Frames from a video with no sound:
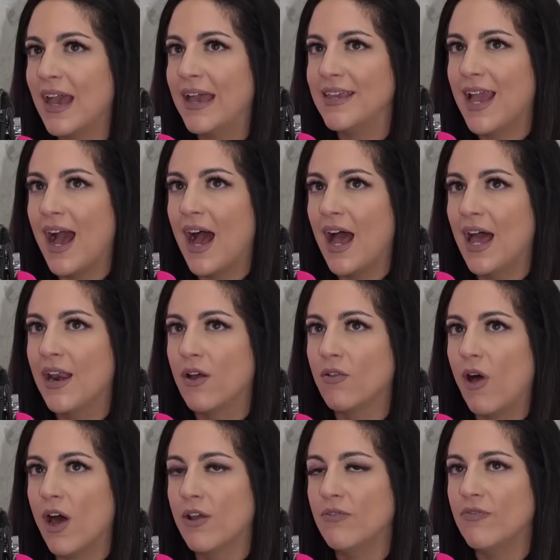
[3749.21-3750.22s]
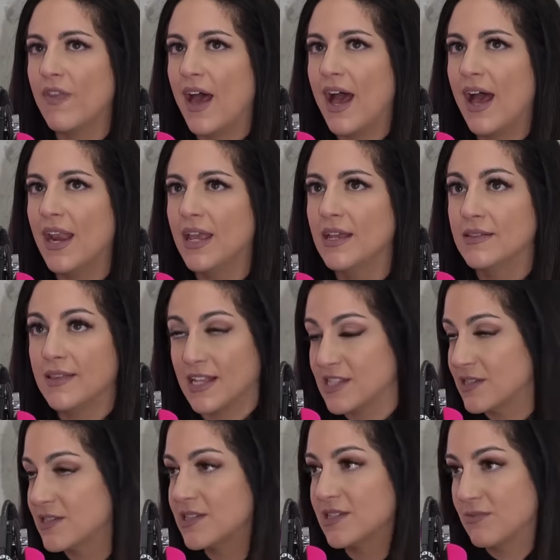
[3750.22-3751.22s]
yeah, and a lot of
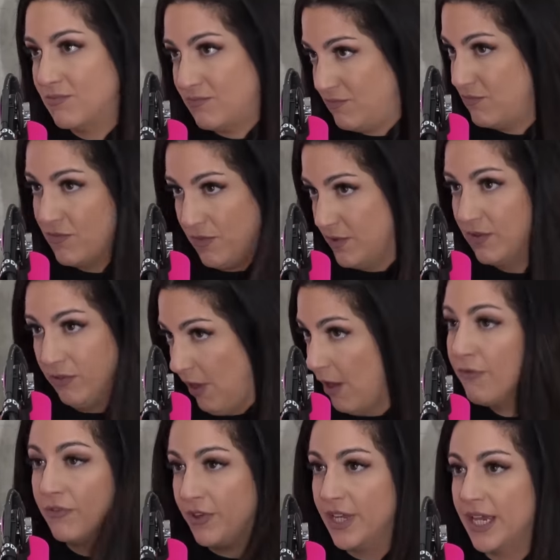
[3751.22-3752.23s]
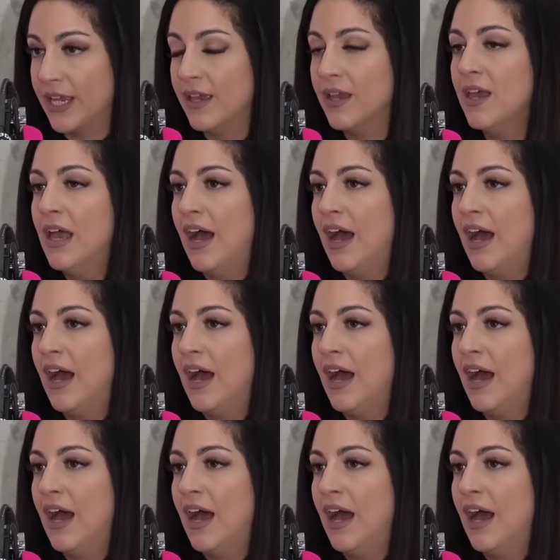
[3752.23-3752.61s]
that's lovely.